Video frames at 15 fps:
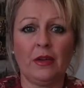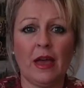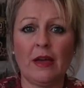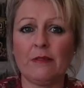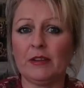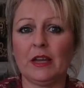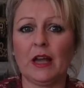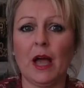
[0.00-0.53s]

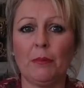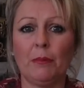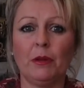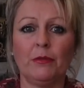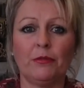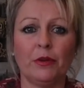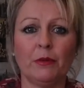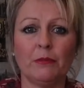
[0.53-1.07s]
having a
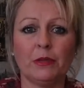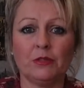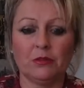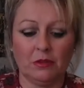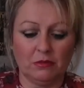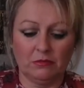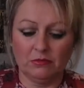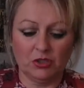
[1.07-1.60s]
couple of them
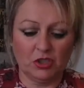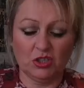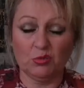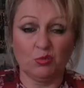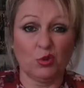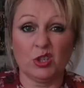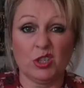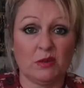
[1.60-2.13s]
and
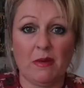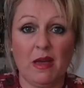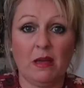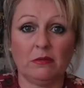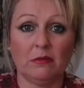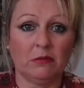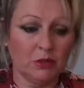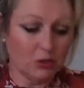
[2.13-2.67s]
just washing them
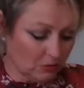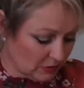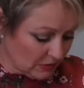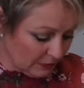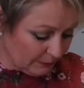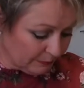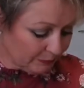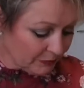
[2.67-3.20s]
out and
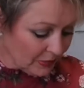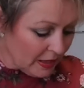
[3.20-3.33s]
using them.